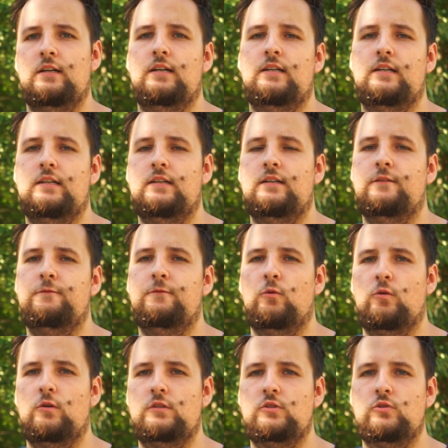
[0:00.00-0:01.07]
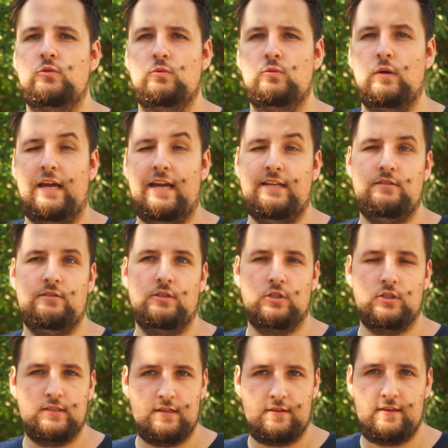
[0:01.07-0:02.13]
Uh, four to eight
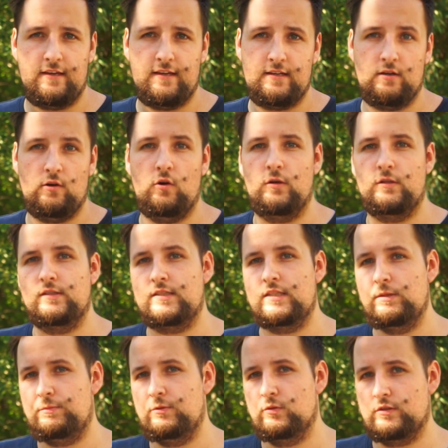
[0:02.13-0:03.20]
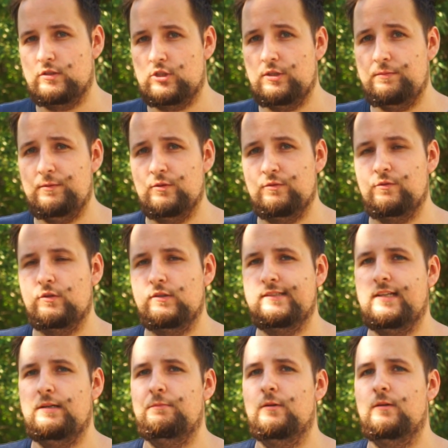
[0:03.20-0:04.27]
years, I think, on C P Us and G P Us, for
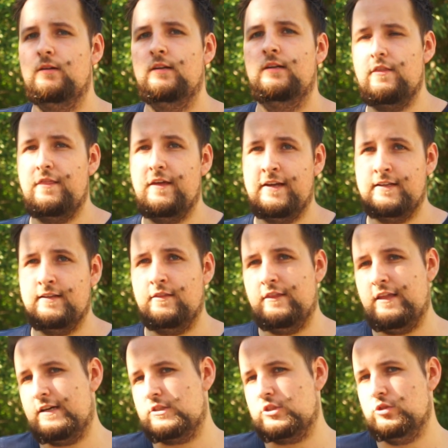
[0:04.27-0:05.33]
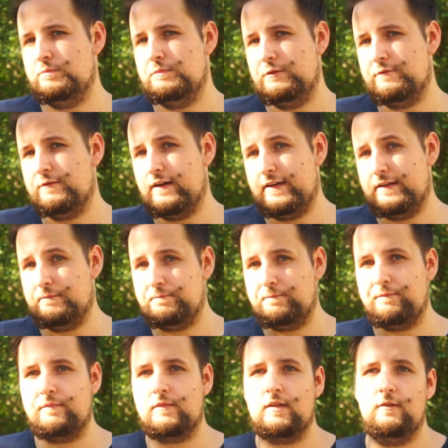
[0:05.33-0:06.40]
example. Then that should be fine.
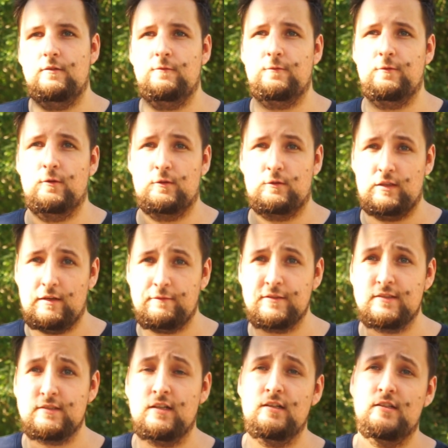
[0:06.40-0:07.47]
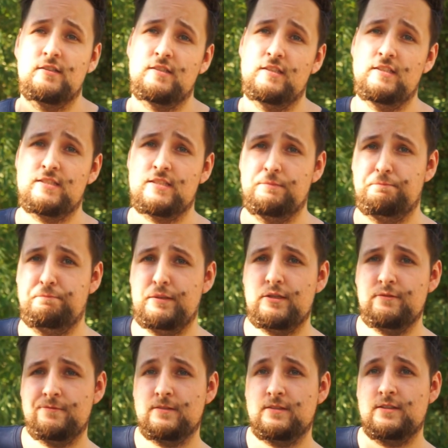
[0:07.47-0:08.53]
For graphics cards, it's a bit
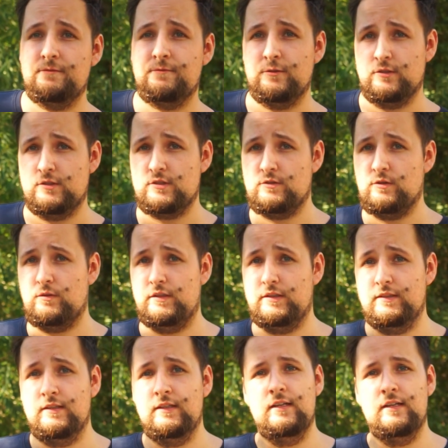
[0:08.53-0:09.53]
of a different story,